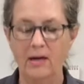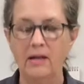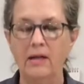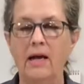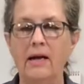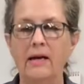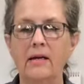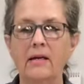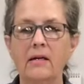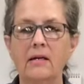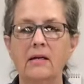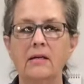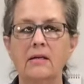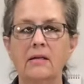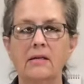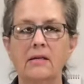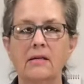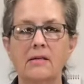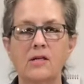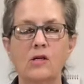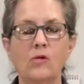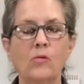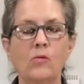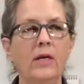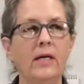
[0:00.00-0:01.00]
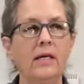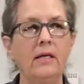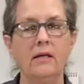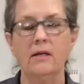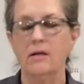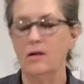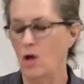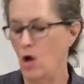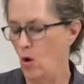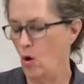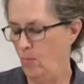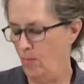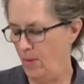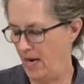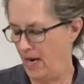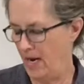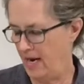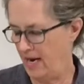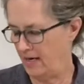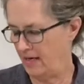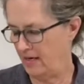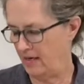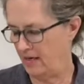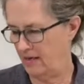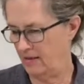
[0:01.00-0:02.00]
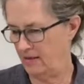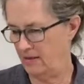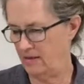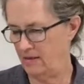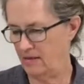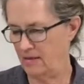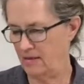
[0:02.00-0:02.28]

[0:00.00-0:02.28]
Like sweet and low packets.